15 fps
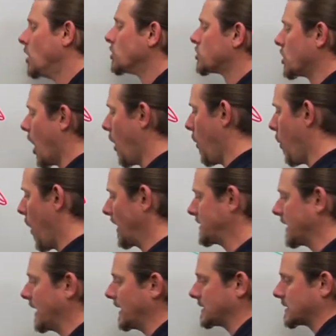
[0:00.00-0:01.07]
So once
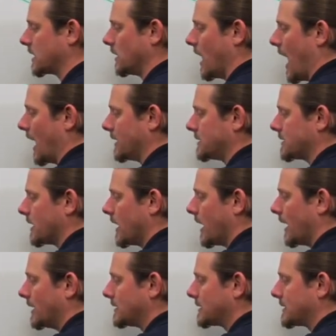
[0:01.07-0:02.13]
it hits the lens,
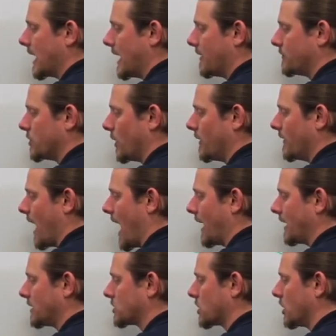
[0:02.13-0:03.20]
instead of doing
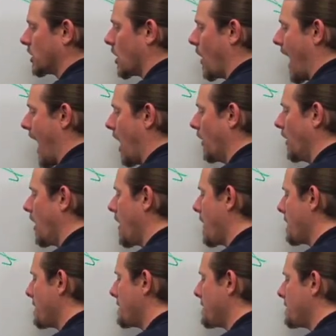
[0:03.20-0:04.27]
that, it's going to go out
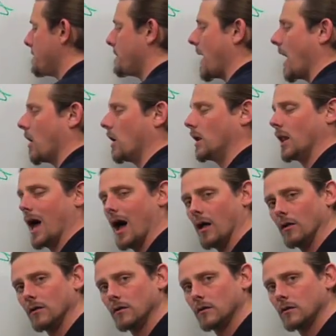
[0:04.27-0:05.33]

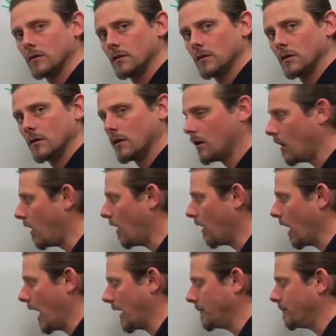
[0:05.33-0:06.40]
parallel. All
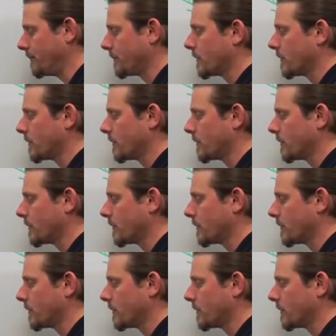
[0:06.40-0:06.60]
right?